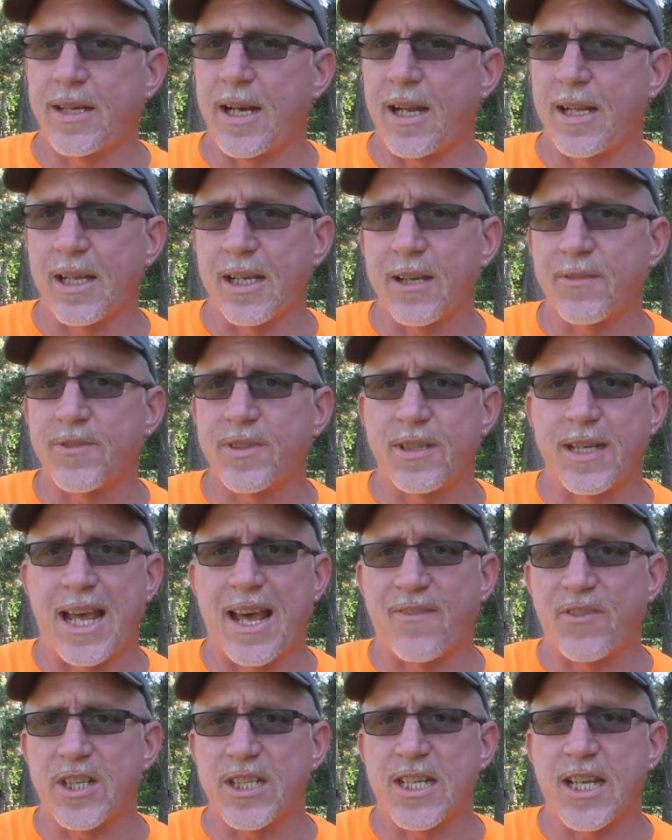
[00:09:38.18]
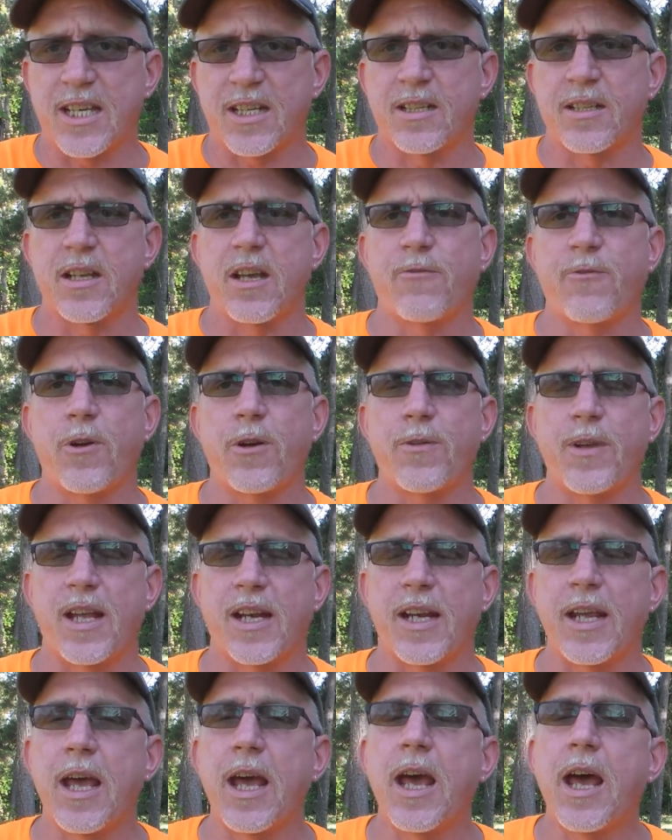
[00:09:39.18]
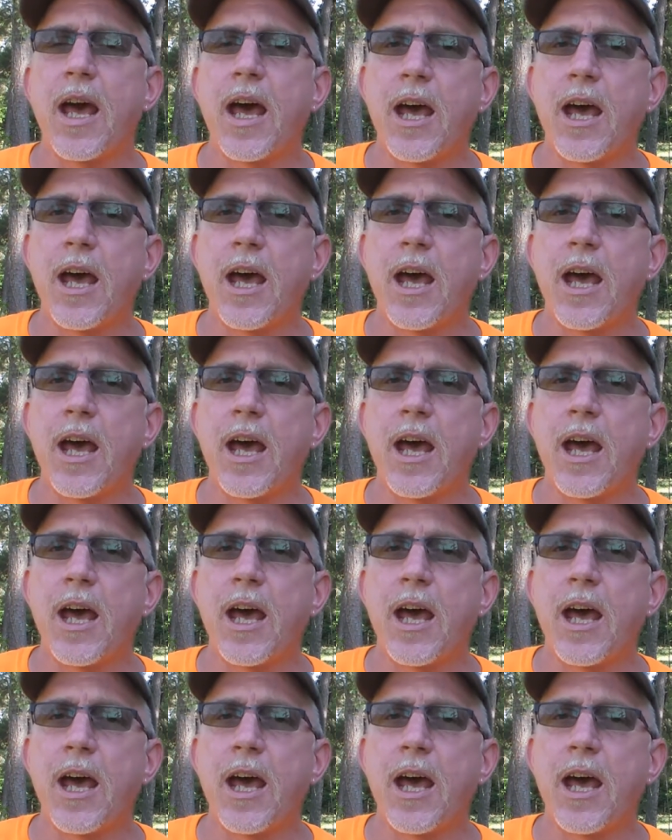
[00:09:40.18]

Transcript: not like I haven't taken enough already,